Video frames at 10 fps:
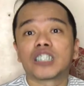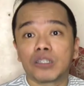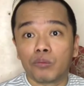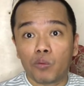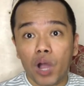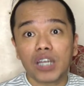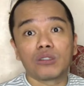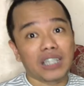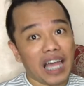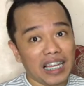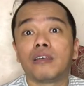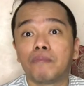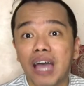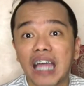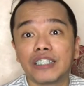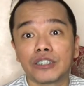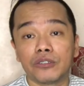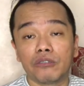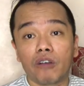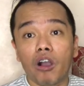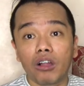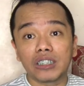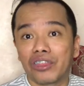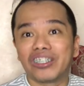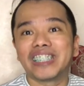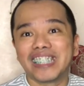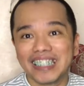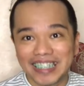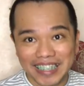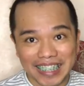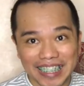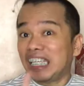si Wano tal, the band so-called 13C.